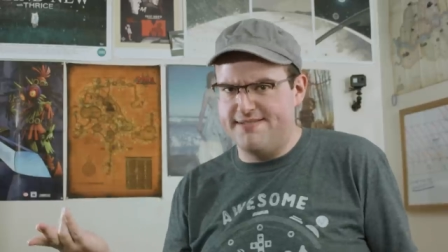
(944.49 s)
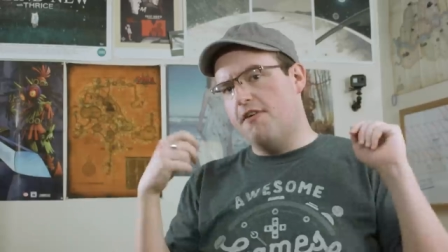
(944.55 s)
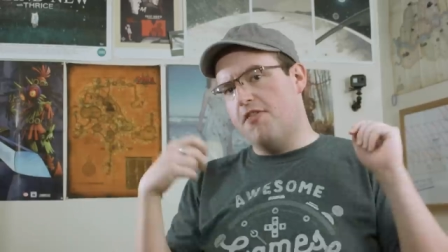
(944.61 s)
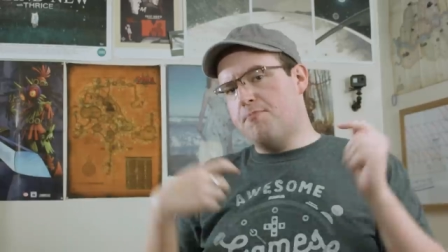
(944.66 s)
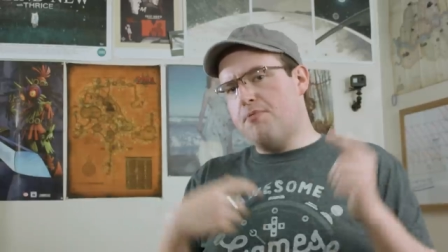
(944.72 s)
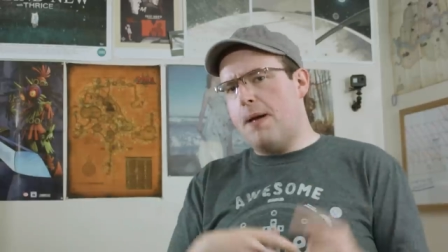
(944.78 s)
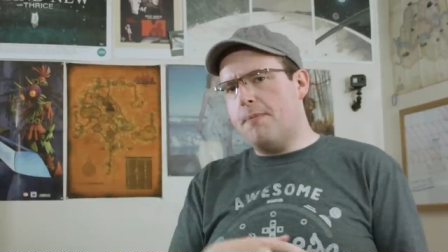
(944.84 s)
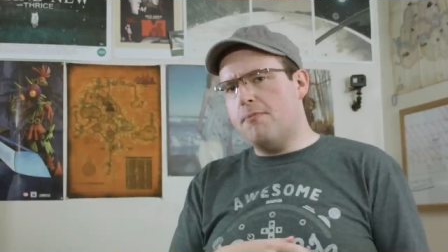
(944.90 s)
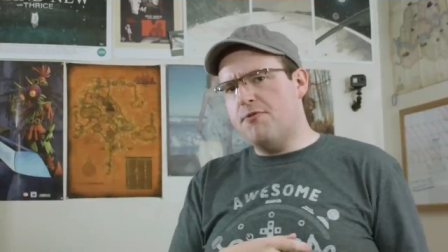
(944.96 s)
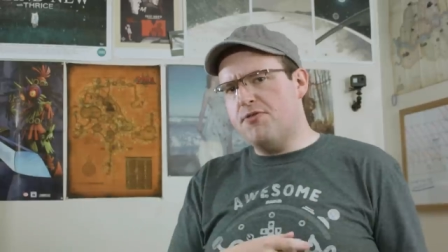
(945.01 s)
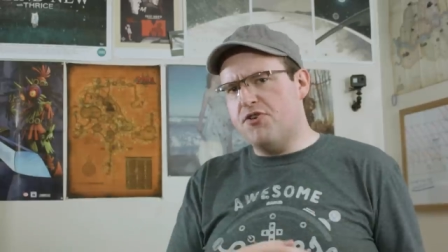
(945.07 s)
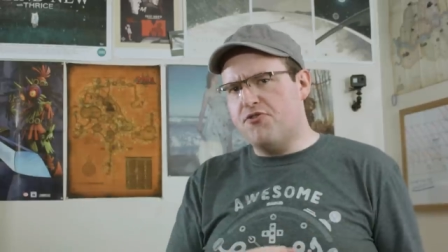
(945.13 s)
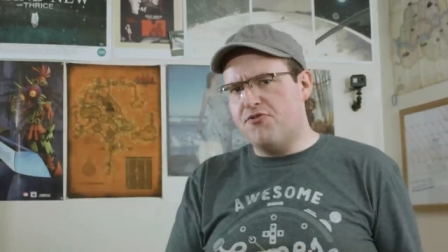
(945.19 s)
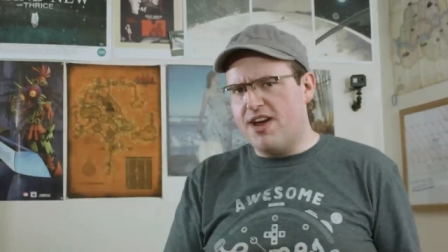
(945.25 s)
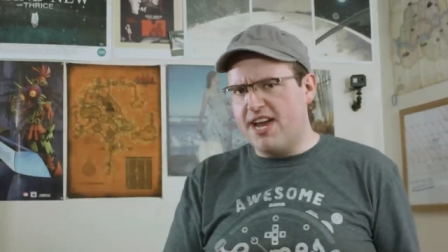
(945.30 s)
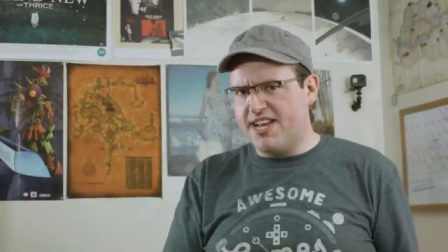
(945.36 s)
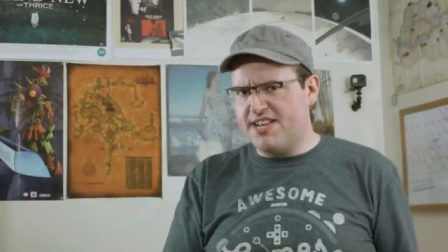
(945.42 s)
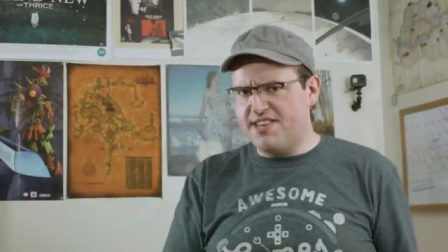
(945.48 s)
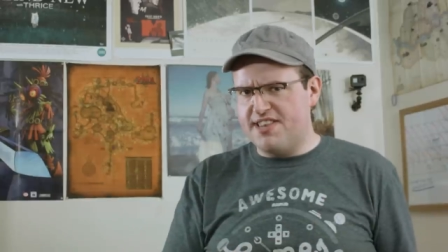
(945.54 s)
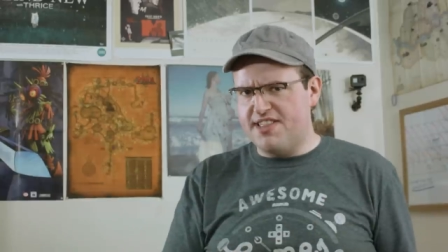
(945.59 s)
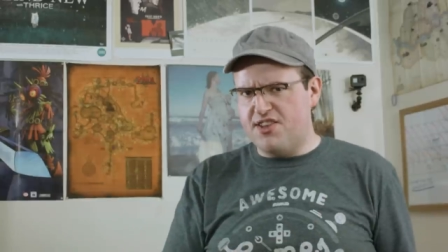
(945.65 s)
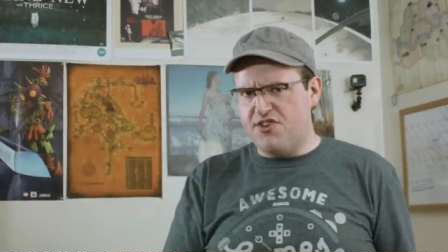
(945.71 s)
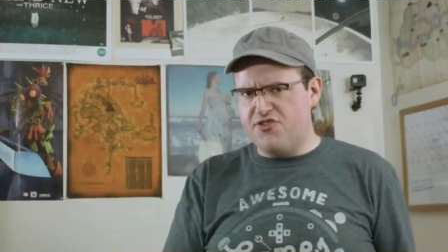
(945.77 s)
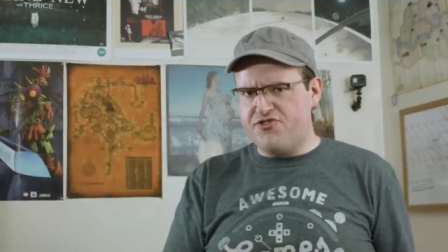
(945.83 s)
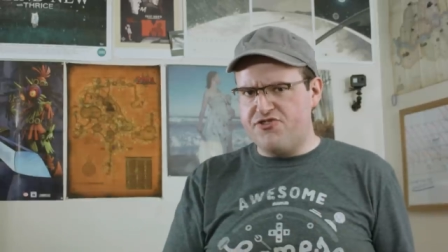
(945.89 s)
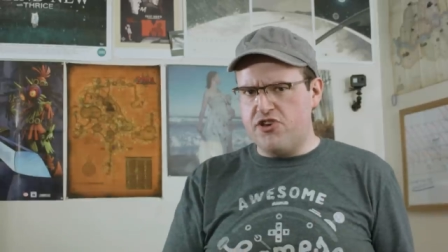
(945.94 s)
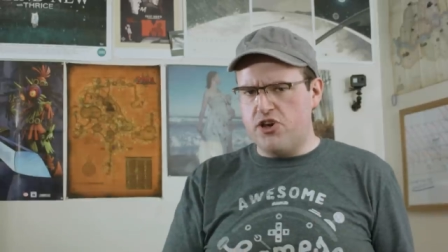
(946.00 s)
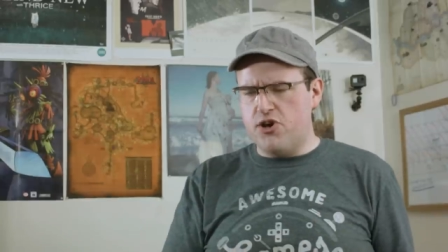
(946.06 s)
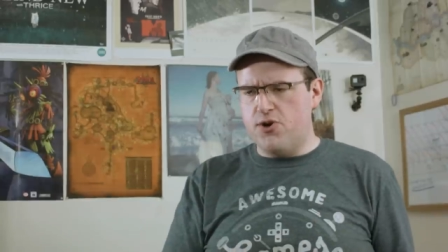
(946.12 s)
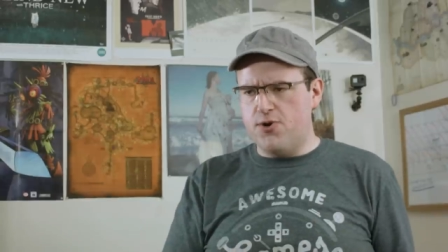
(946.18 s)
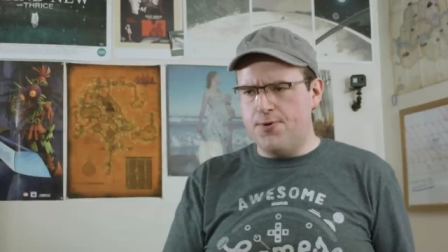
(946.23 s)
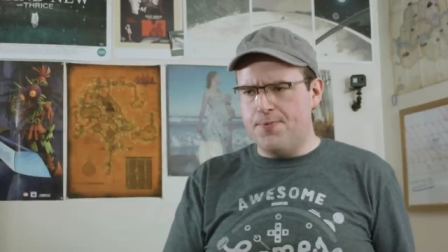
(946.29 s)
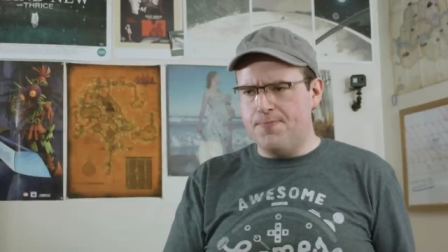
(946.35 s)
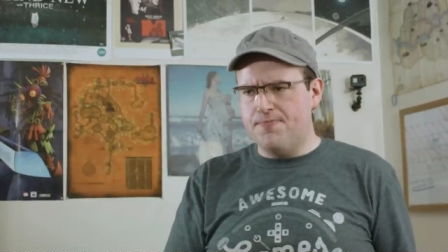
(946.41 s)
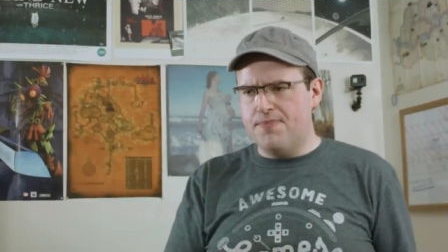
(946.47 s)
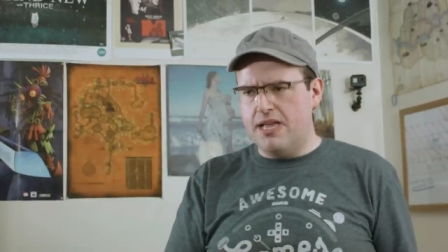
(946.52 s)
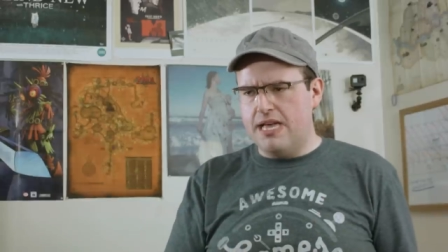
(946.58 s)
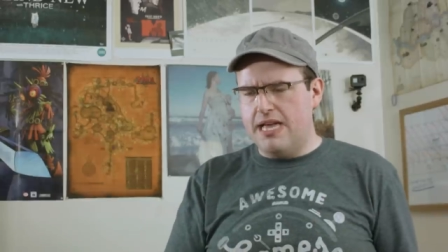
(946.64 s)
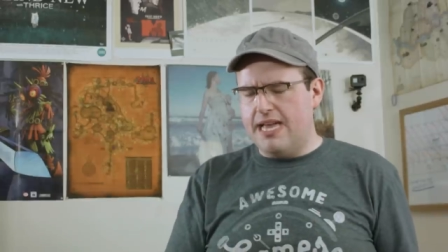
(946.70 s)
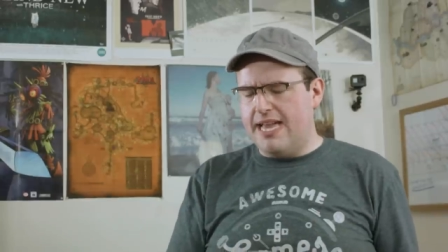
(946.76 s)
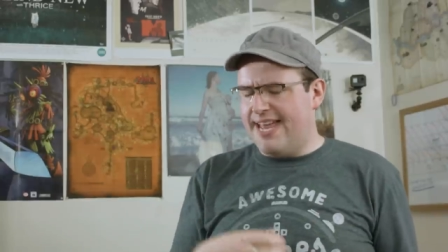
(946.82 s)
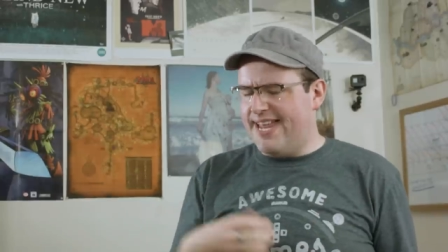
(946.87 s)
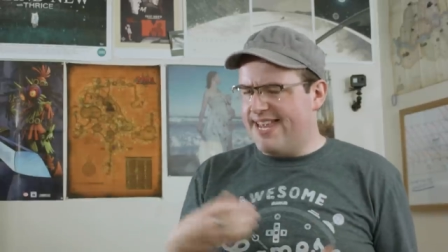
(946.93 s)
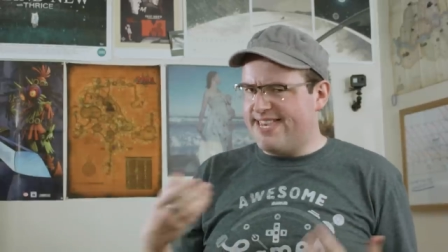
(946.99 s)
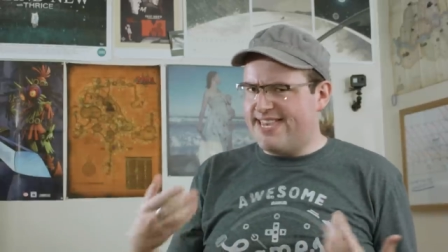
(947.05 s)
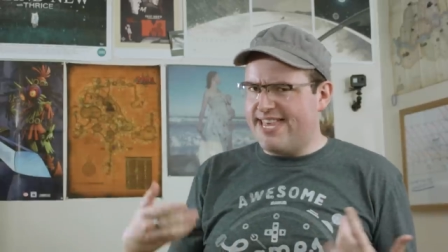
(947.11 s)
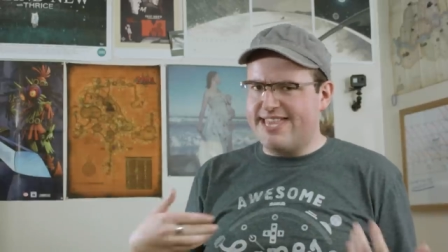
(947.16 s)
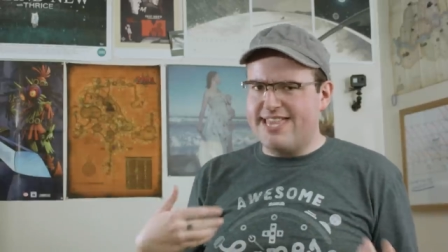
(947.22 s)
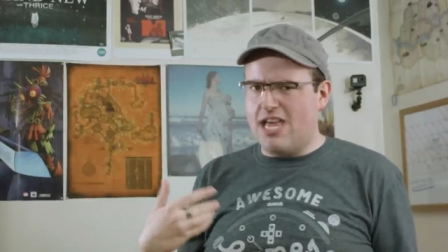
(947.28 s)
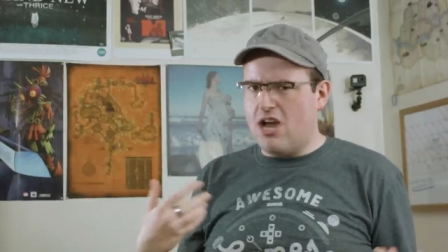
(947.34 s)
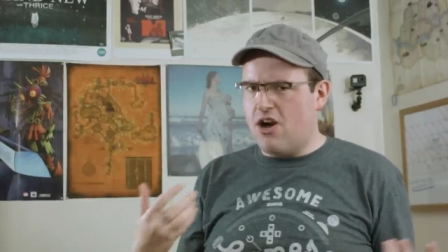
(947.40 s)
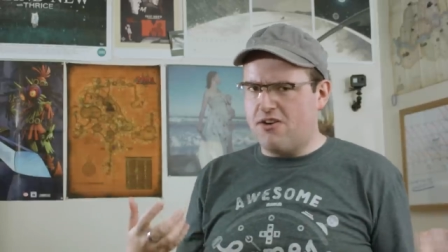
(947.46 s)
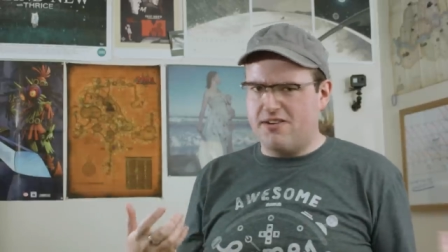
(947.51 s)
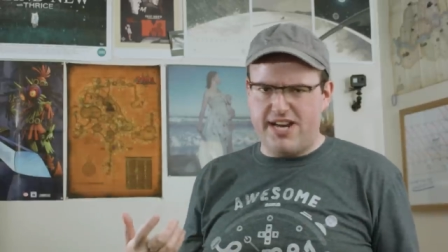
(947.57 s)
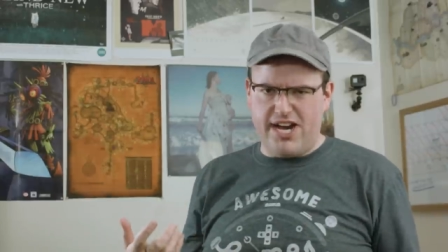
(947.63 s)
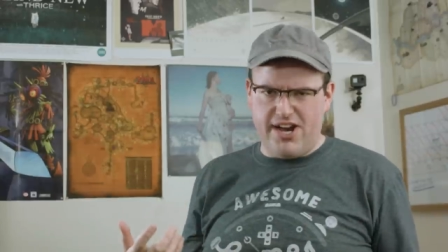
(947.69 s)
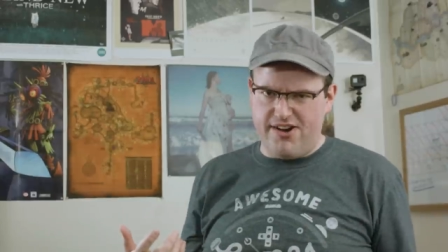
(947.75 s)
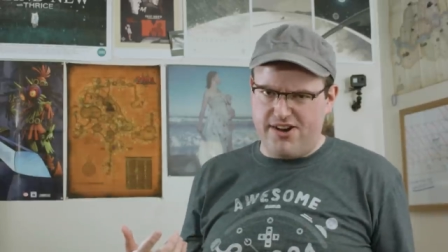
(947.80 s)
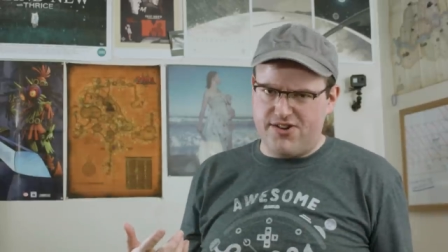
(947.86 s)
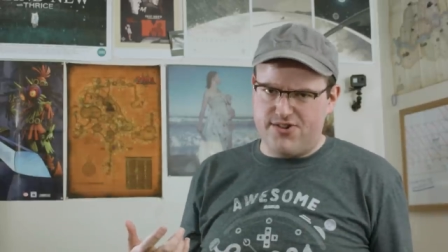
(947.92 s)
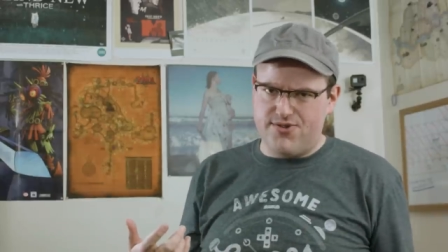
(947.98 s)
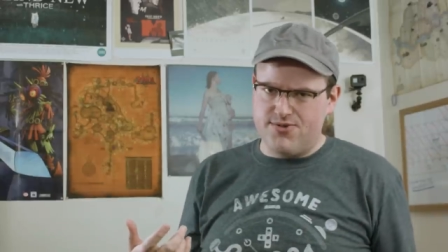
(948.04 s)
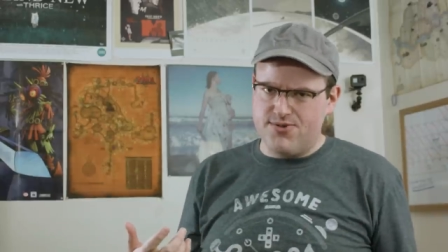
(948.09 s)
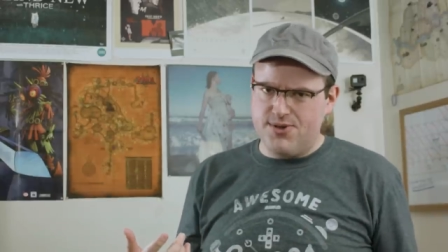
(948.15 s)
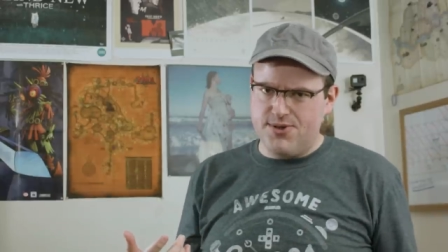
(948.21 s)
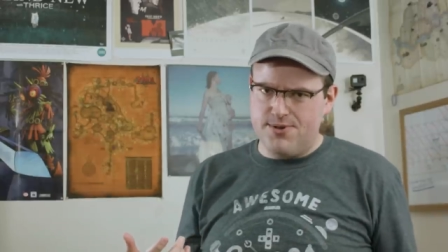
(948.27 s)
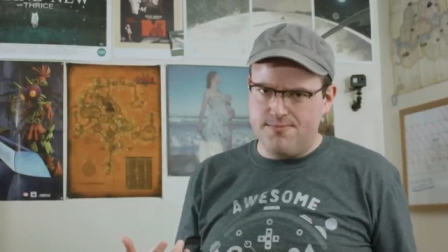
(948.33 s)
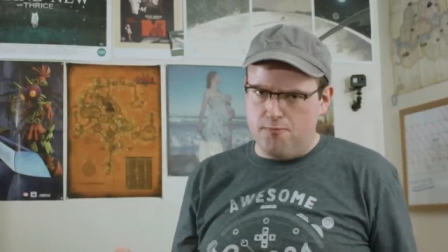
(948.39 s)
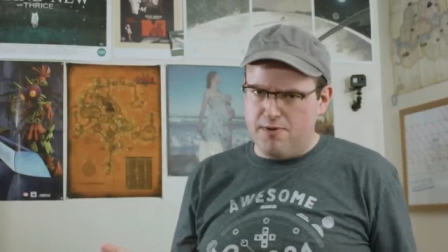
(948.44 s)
The problem with the dragons in this show is that they aren't characters.